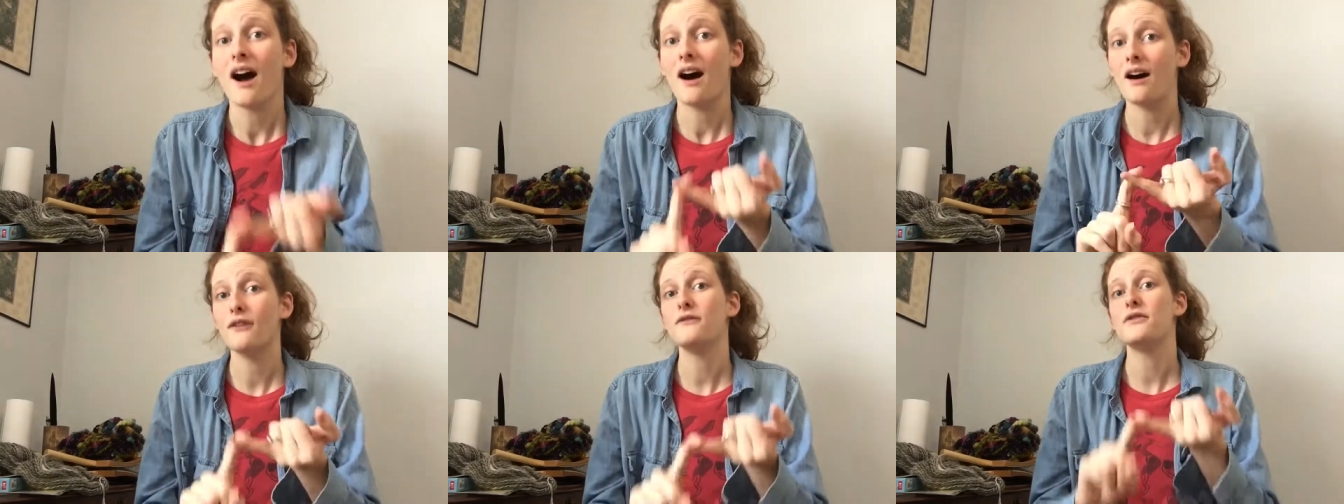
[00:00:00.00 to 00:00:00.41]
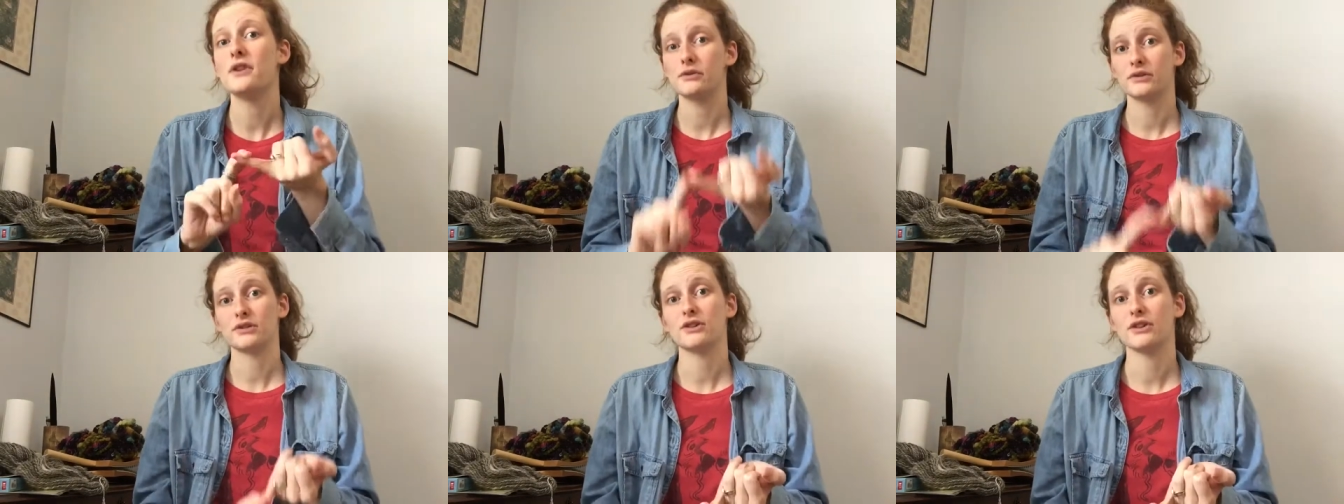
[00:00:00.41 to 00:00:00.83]
of
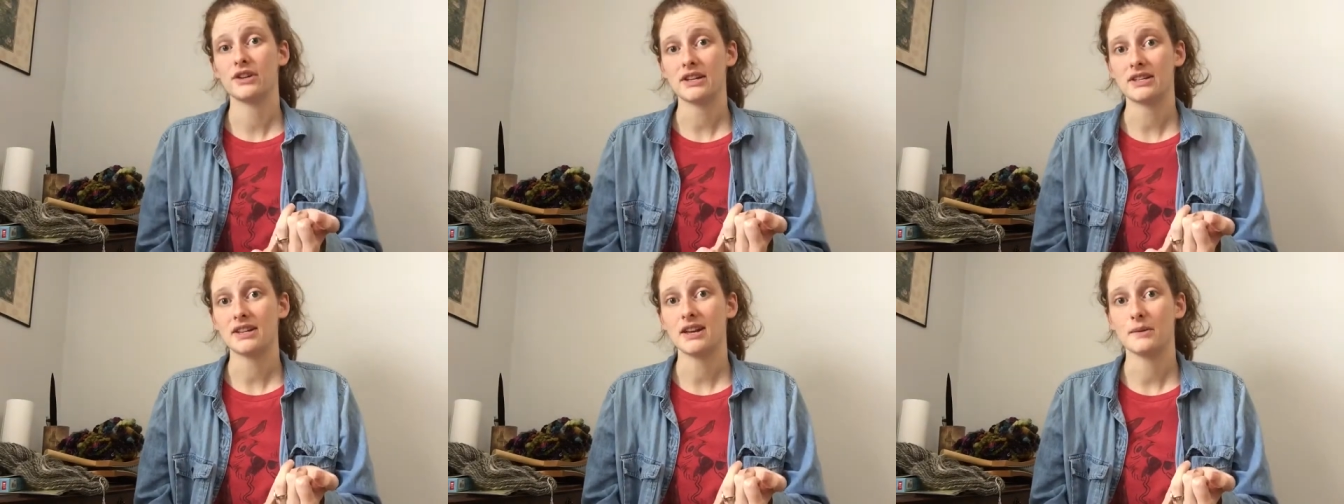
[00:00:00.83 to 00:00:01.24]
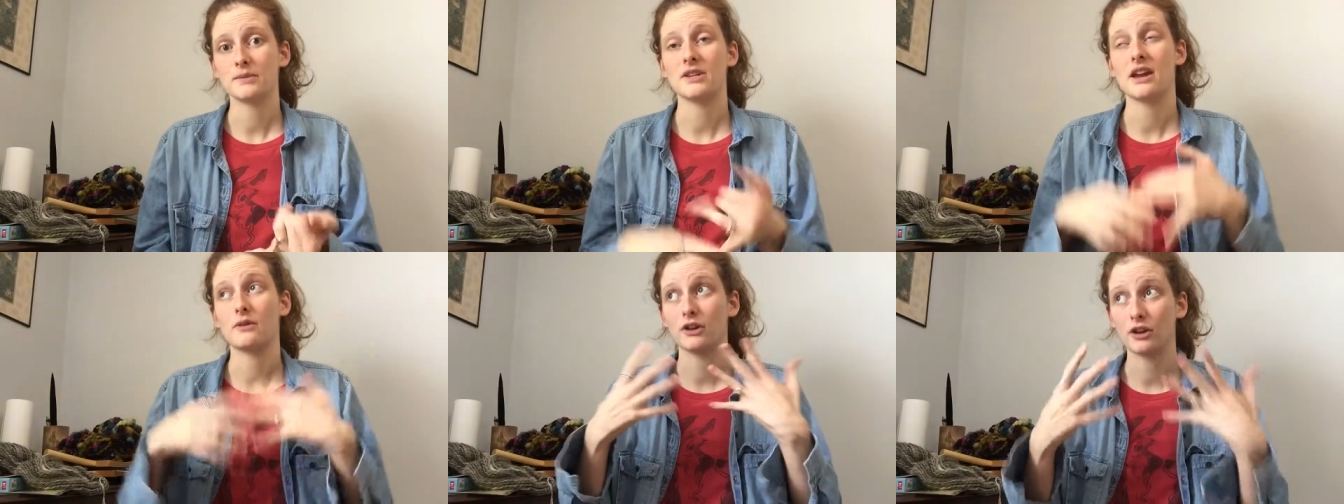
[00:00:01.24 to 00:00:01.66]
those dirty
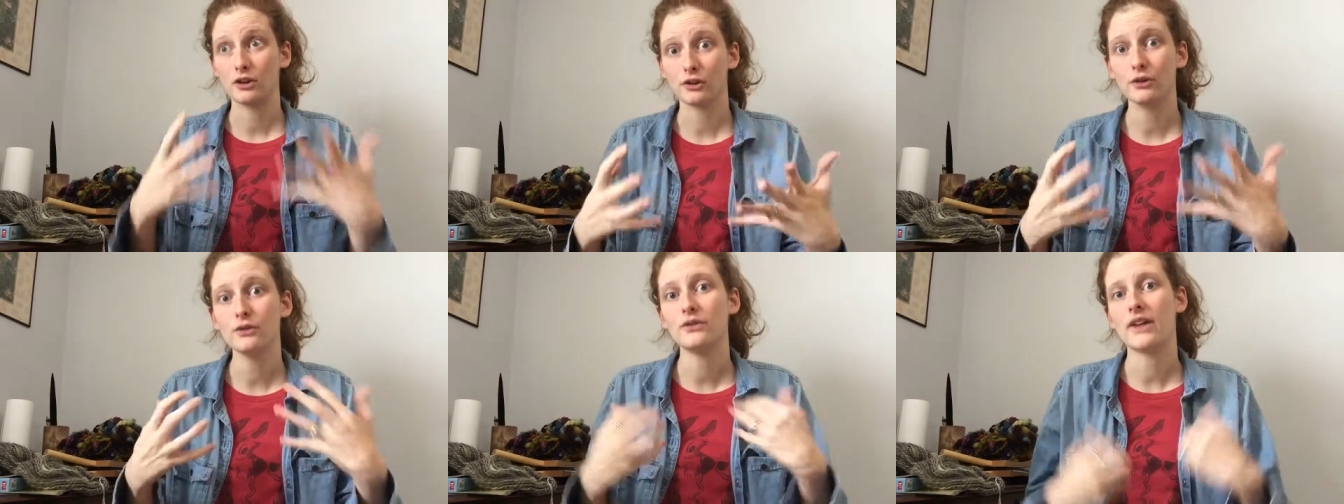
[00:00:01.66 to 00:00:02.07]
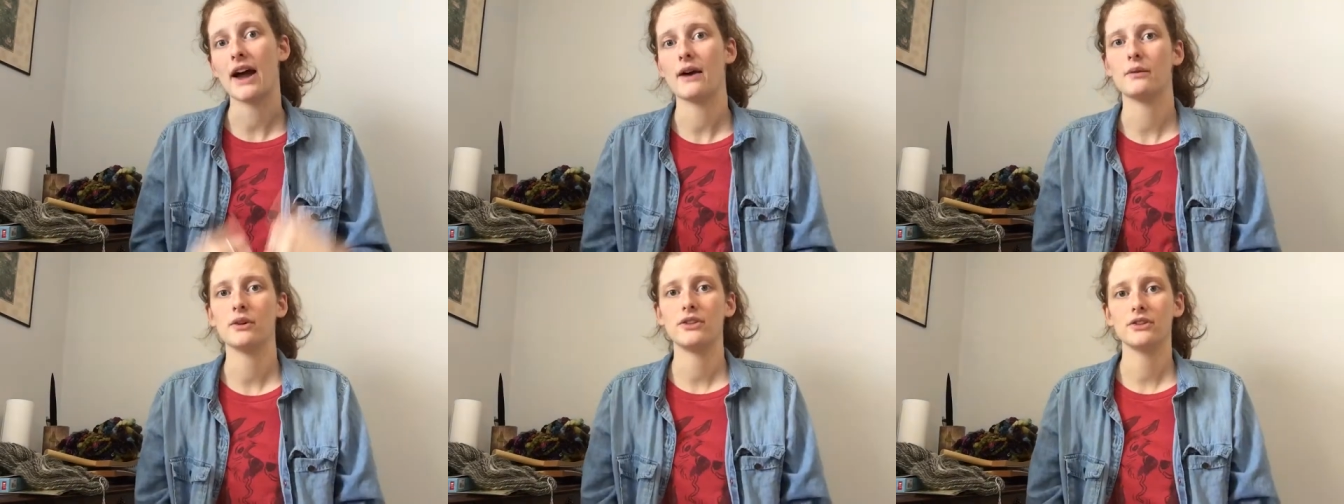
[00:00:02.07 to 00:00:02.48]
tips and include
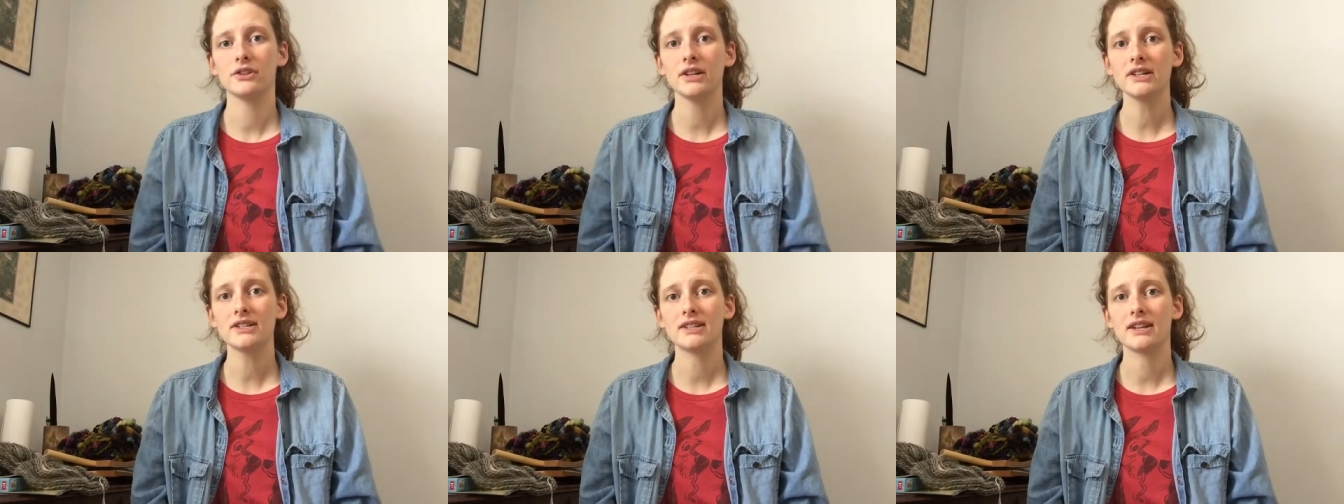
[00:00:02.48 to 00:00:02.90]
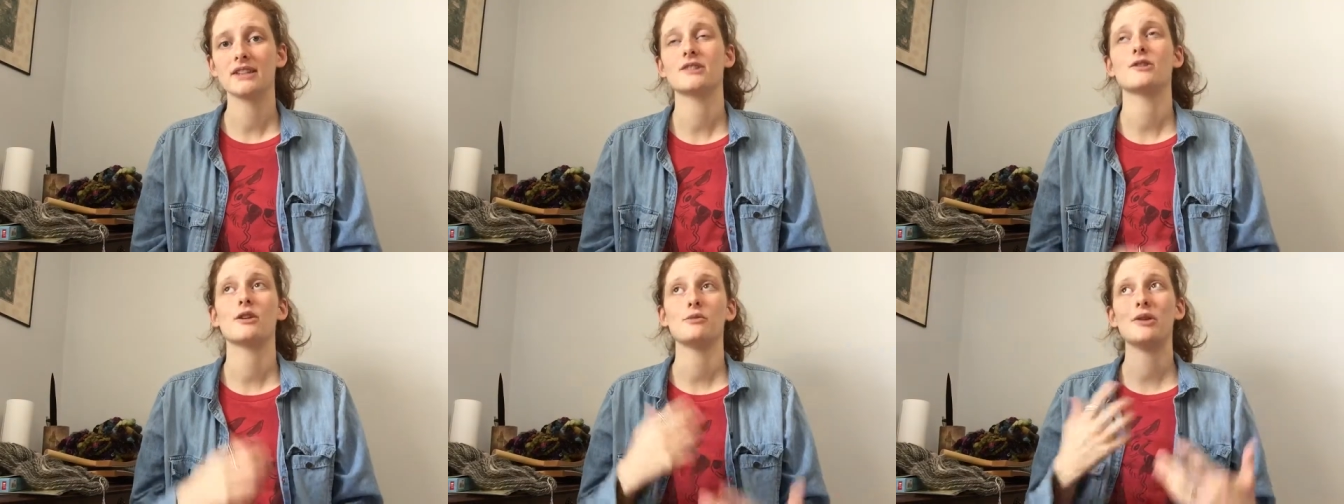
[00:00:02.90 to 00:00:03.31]
that with your listing
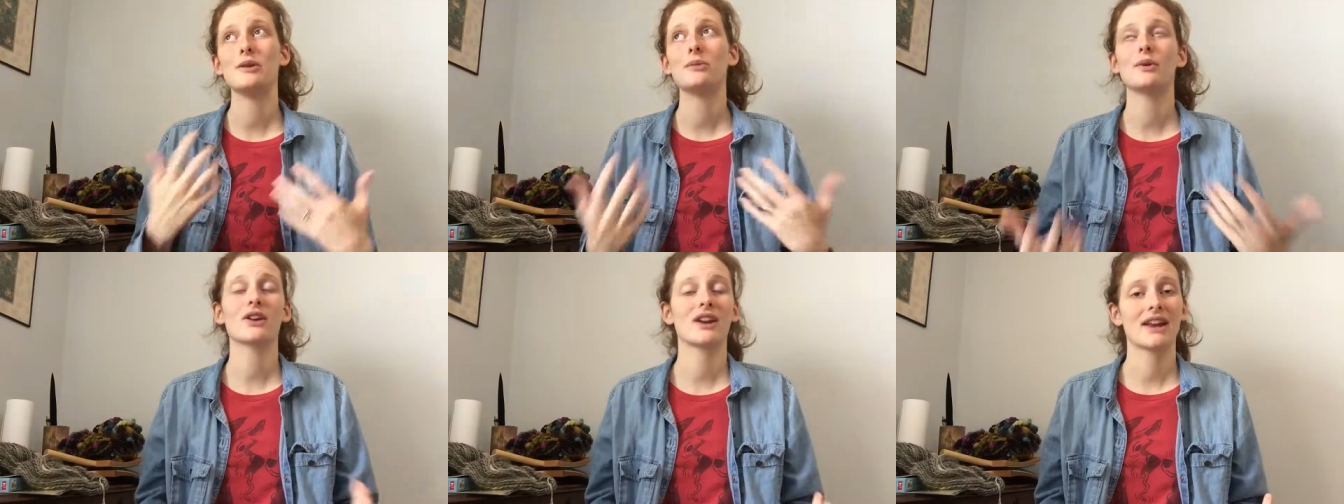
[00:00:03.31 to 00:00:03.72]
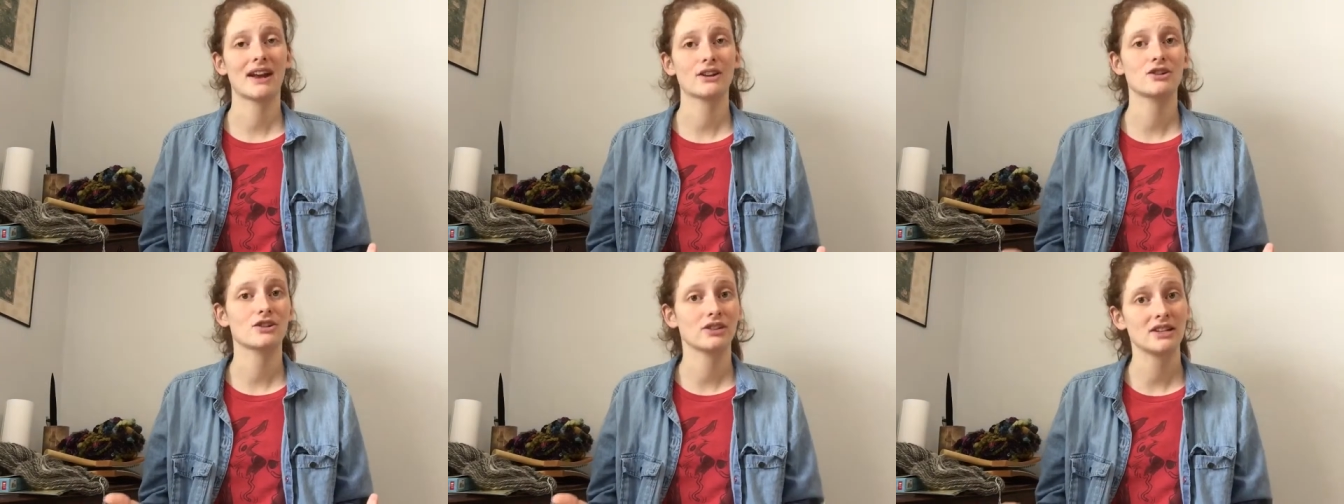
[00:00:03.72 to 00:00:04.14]
so that people can
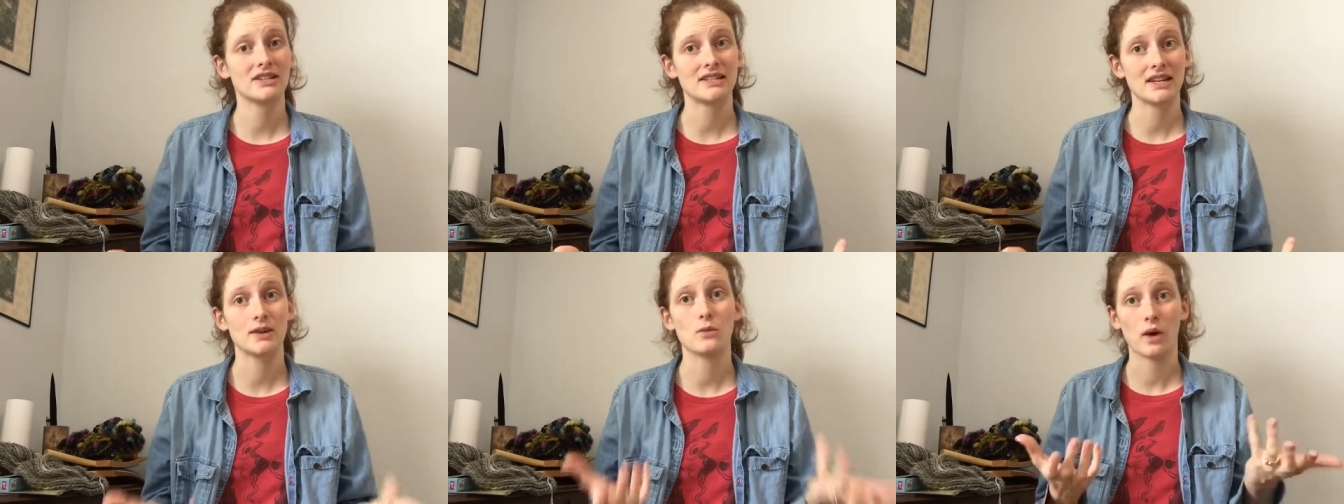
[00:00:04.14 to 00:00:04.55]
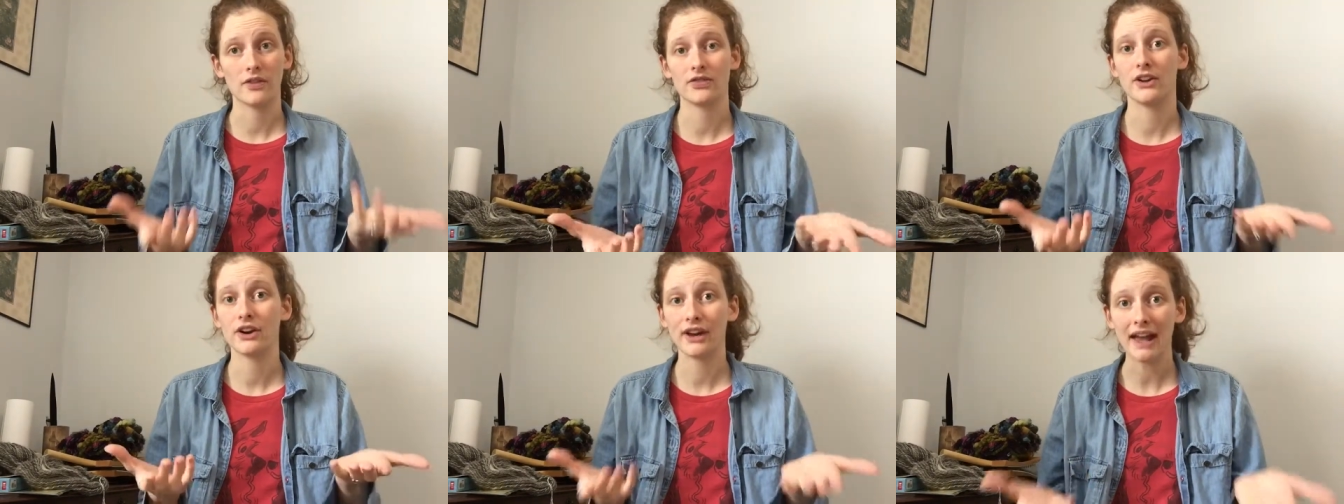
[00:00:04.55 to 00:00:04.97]
actually see
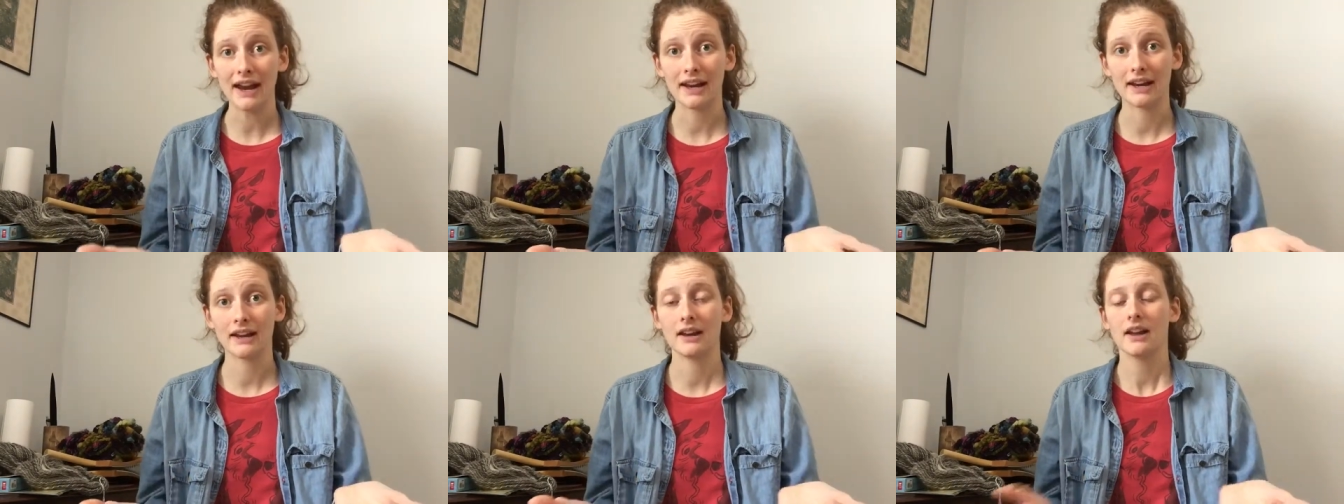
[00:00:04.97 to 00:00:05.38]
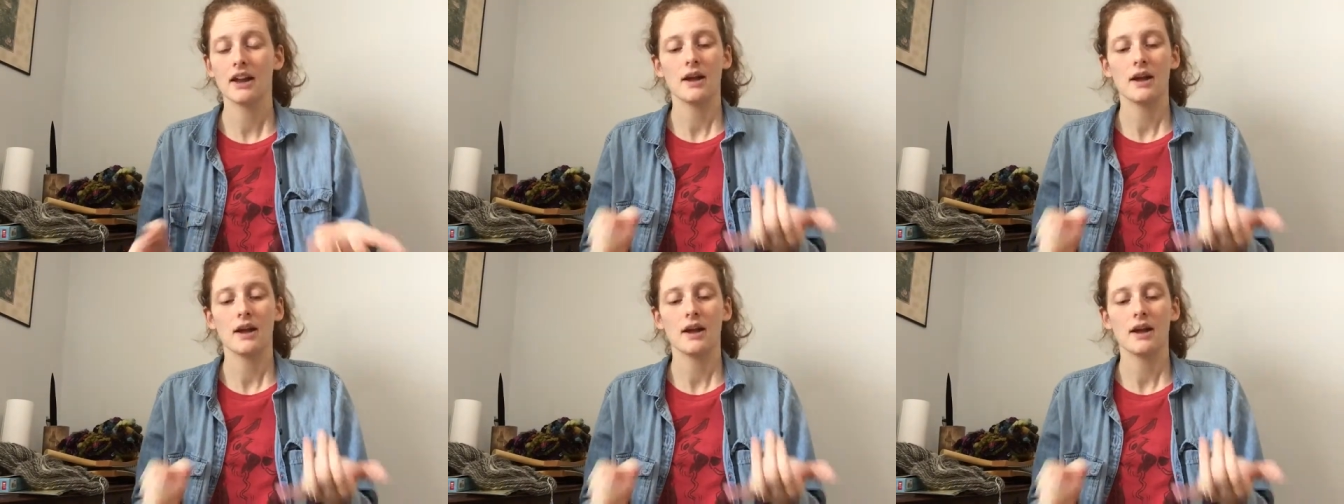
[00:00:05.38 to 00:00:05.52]
what they're getting.